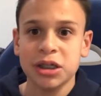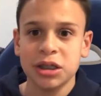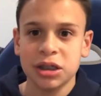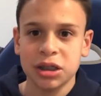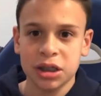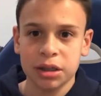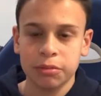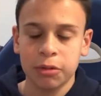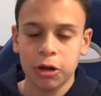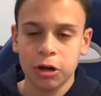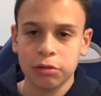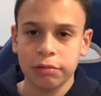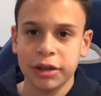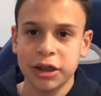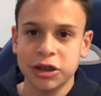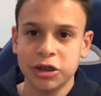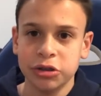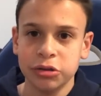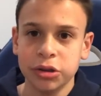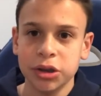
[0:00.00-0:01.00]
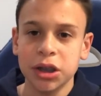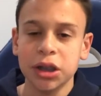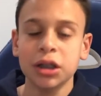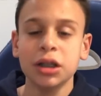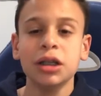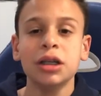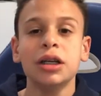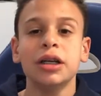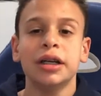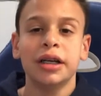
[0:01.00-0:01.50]
Tim Hardaway Jr.,
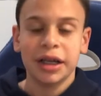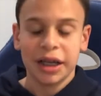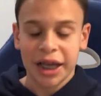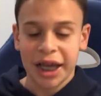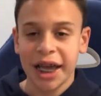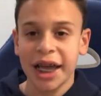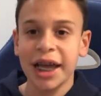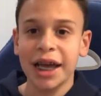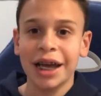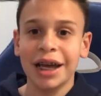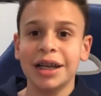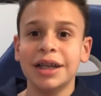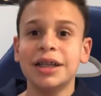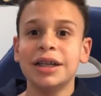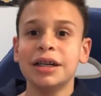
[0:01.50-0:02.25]
and